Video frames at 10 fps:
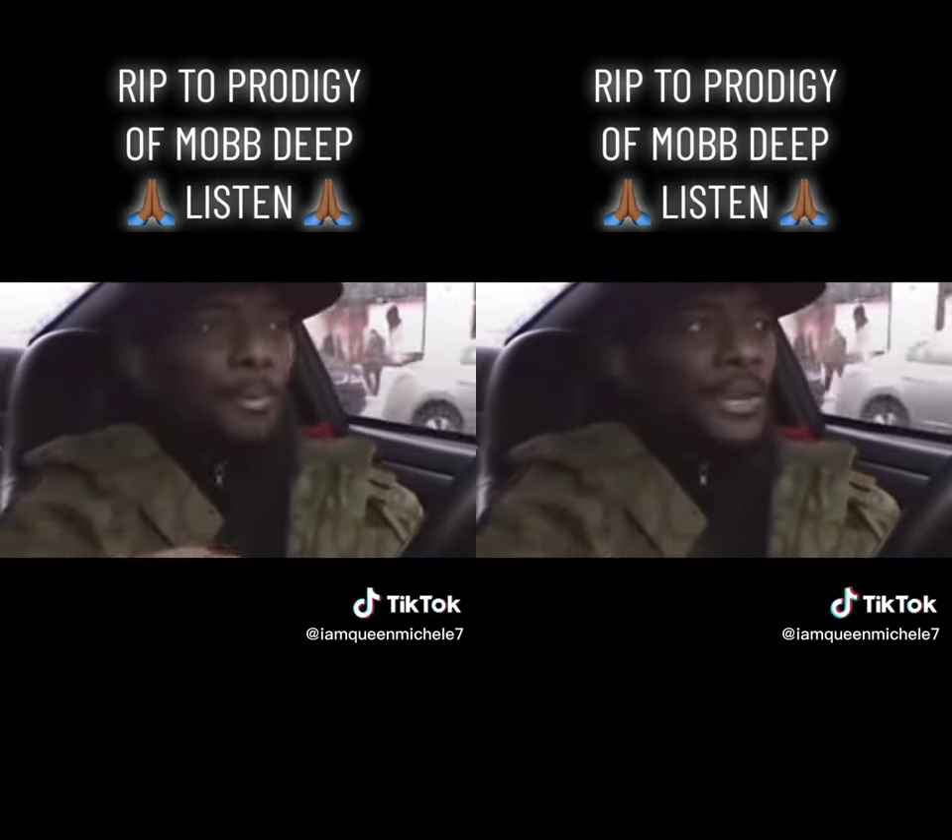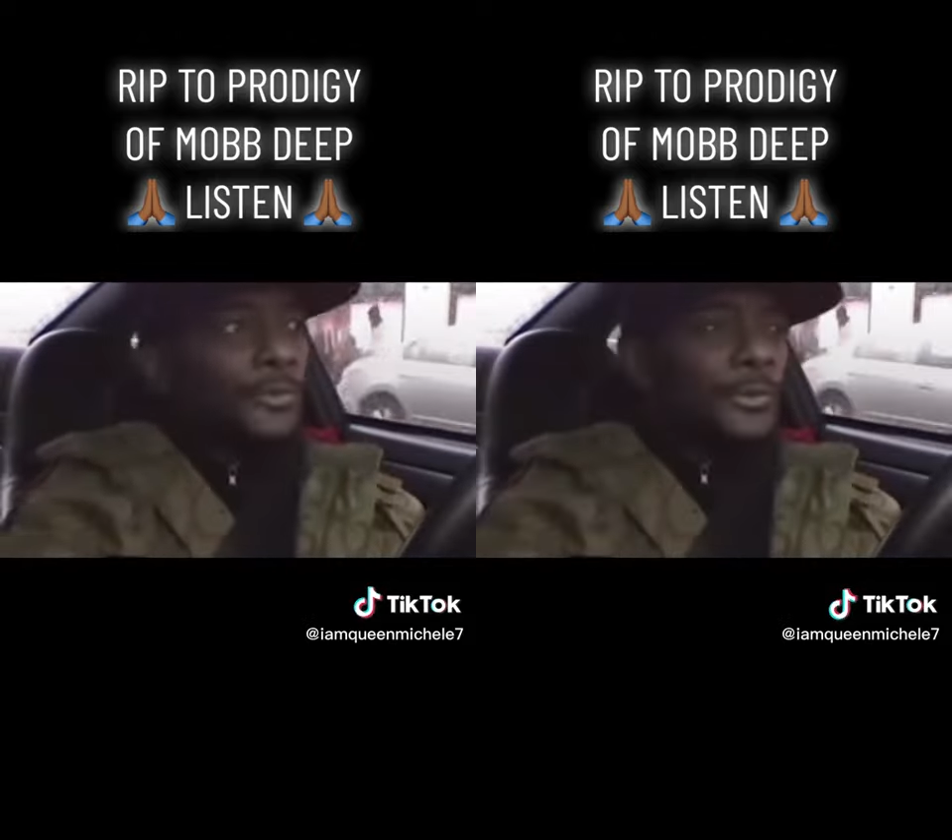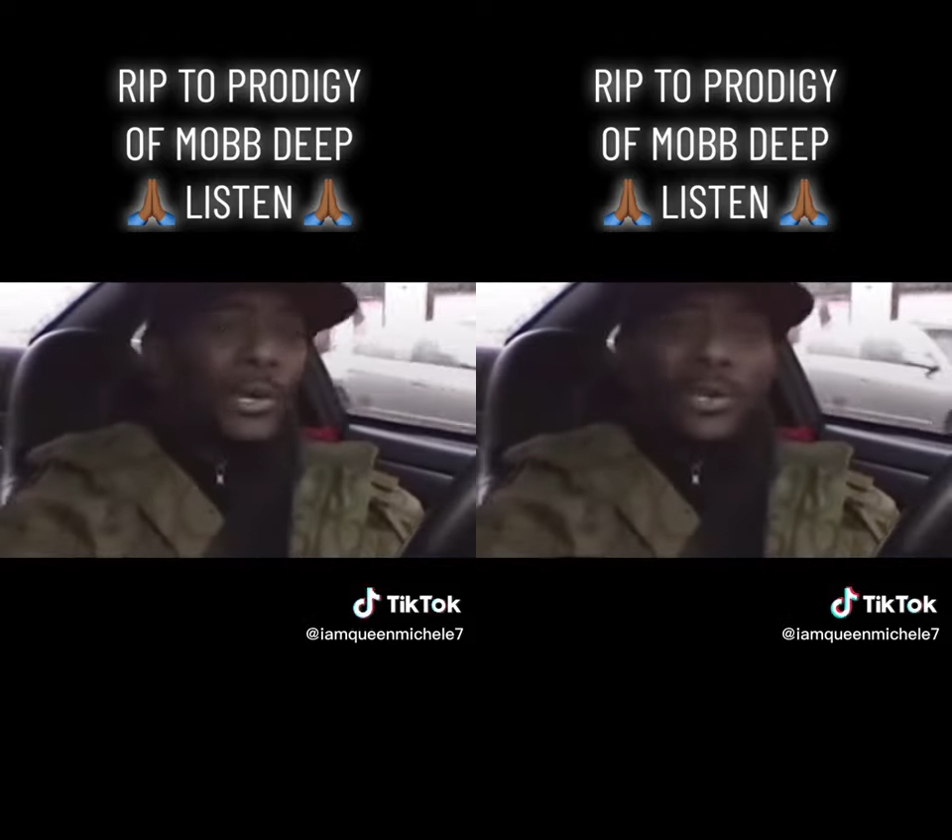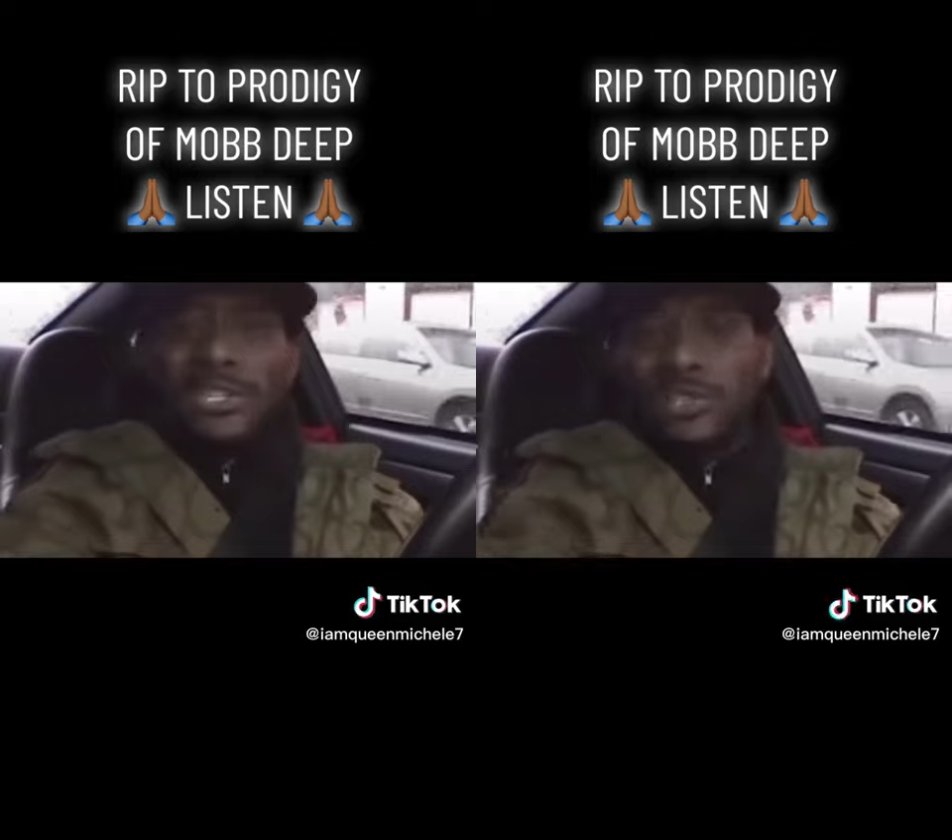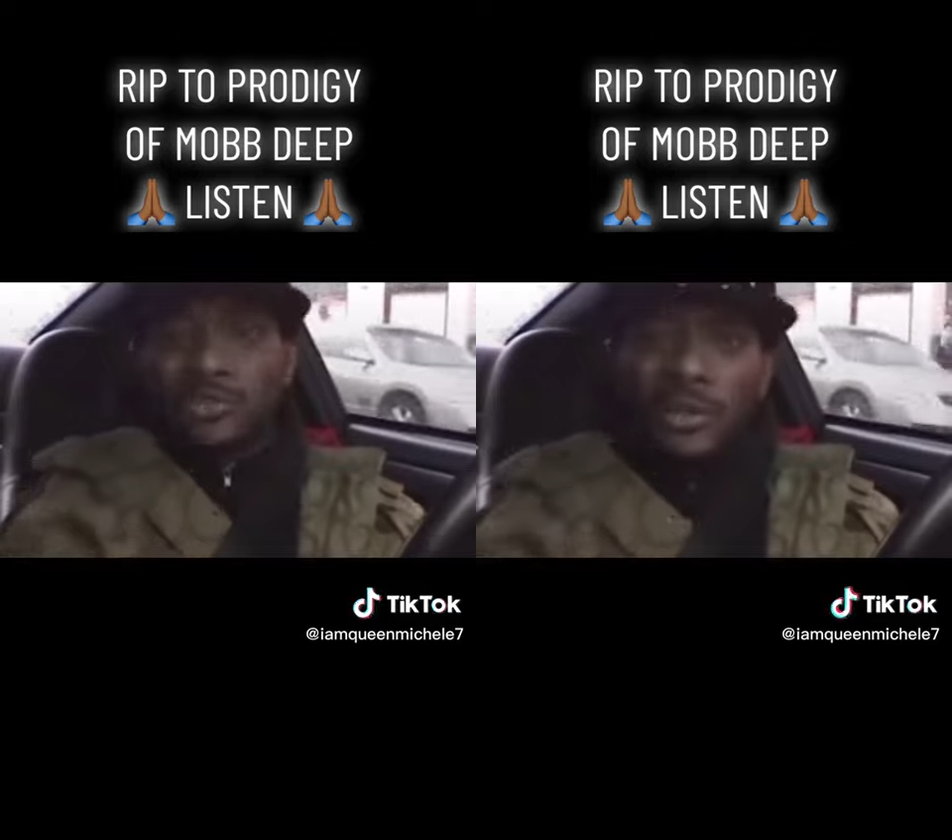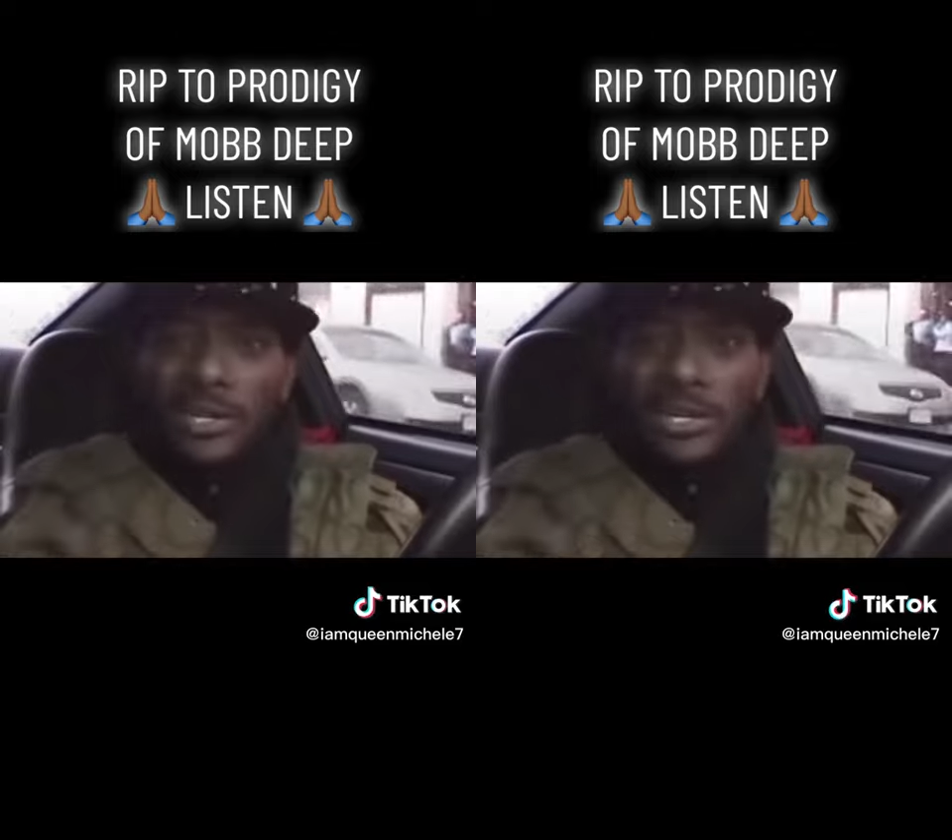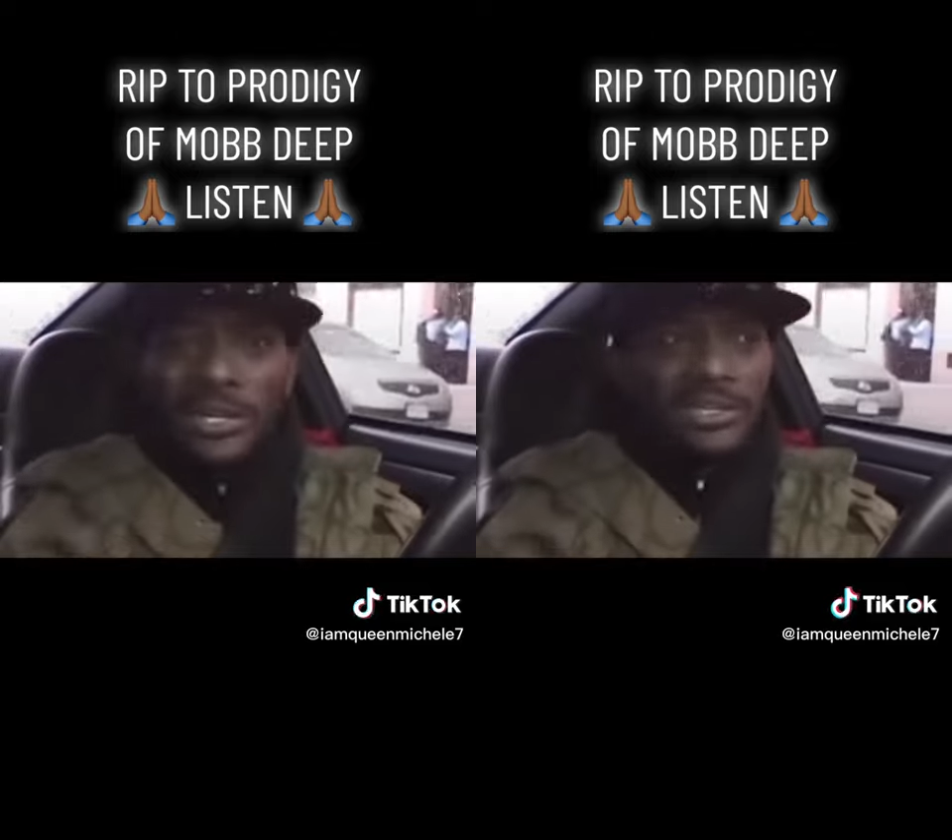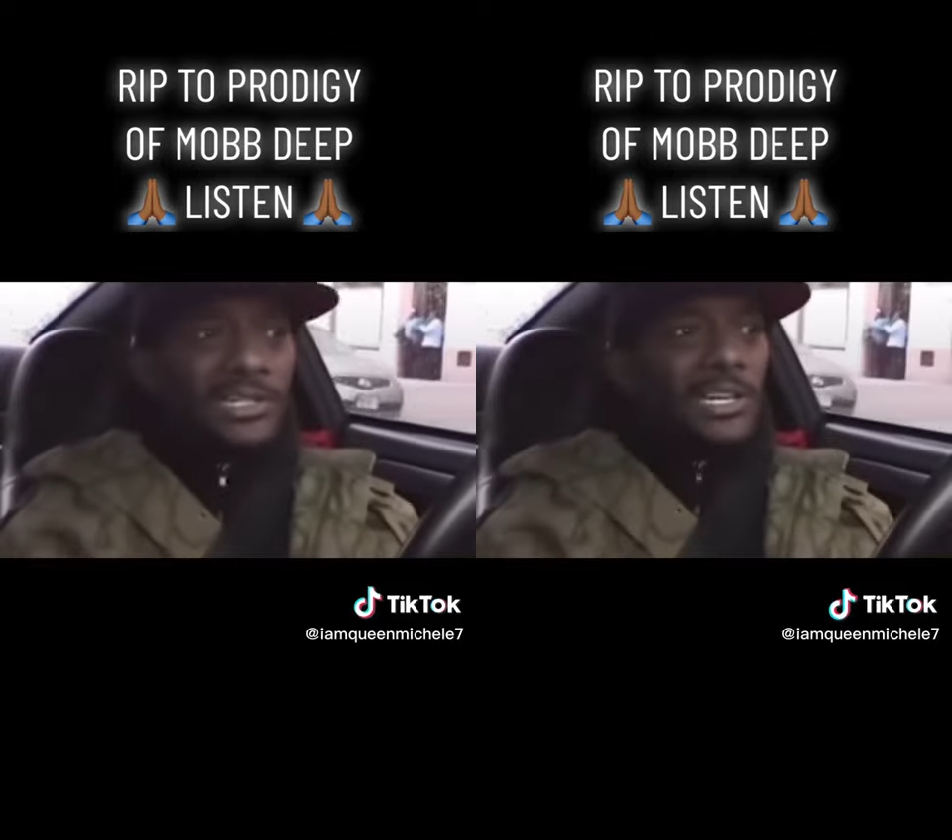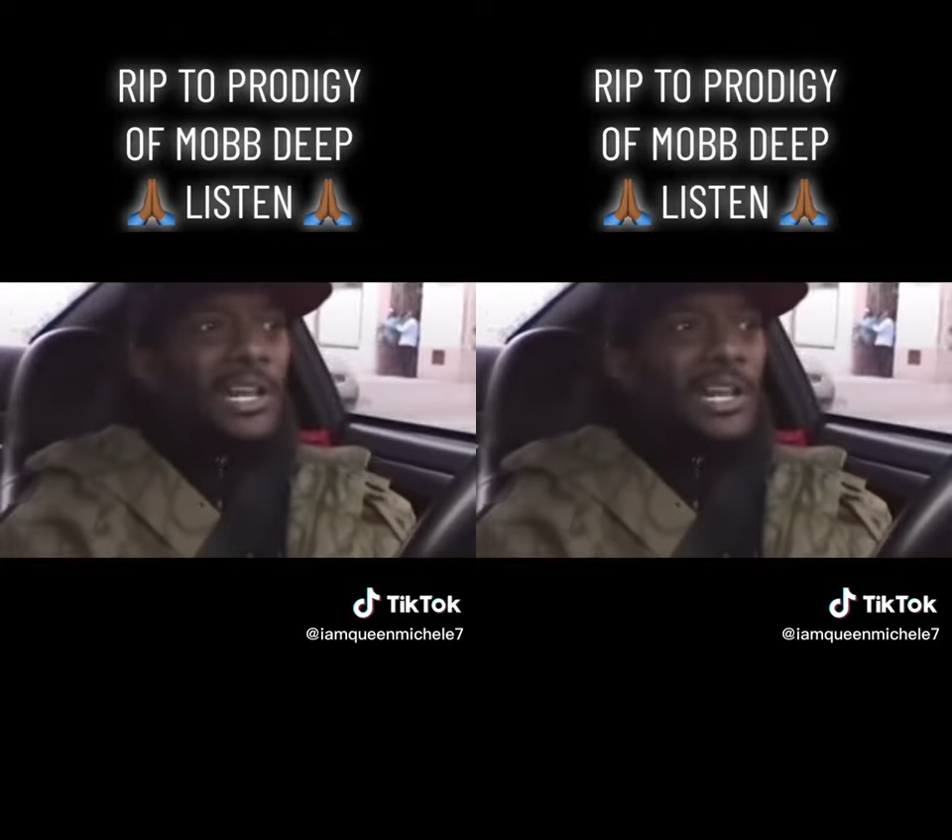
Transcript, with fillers: beefing with all these street niggas.